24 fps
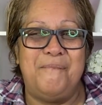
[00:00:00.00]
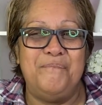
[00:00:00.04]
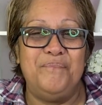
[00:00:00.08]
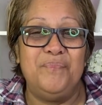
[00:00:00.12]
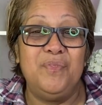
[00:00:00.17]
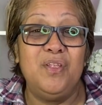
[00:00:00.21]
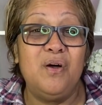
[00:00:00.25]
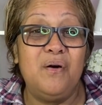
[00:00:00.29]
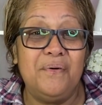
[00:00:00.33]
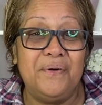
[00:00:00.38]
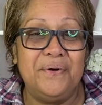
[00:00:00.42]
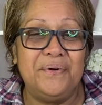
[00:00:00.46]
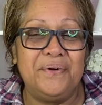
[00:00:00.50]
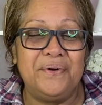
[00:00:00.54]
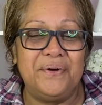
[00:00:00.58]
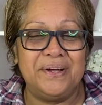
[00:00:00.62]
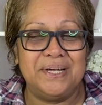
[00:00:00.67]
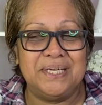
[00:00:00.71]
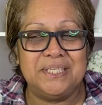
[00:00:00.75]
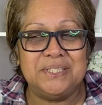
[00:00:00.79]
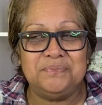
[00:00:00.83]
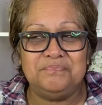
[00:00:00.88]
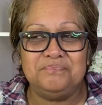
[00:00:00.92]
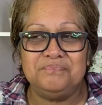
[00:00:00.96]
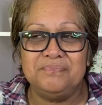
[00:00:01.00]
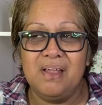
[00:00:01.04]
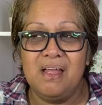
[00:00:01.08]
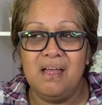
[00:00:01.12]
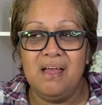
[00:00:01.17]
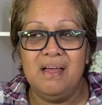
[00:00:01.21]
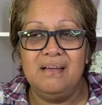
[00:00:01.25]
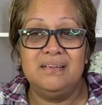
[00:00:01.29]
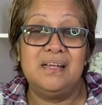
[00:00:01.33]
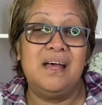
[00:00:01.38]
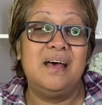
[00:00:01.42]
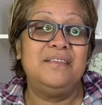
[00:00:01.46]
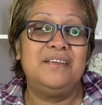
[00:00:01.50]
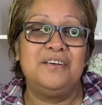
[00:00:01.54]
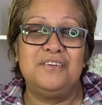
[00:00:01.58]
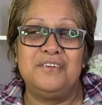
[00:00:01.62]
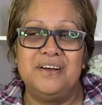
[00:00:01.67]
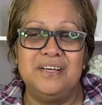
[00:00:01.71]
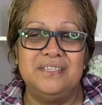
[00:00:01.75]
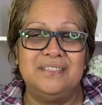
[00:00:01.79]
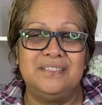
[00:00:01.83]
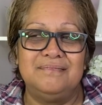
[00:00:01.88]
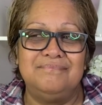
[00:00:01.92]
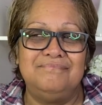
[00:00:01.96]
all guys. Other
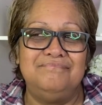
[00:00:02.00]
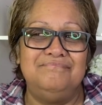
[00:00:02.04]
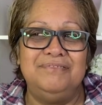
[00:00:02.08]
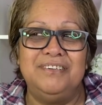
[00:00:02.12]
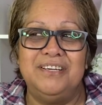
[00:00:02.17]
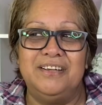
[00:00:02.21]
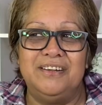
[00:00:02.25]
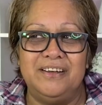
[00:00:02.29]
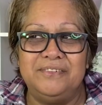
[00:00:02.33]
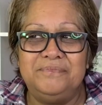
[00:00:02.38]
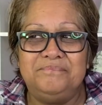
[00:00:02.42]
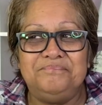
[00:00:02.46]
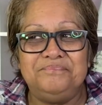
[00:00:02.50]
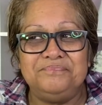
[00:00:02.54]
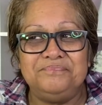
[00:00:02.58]
guys are, you know.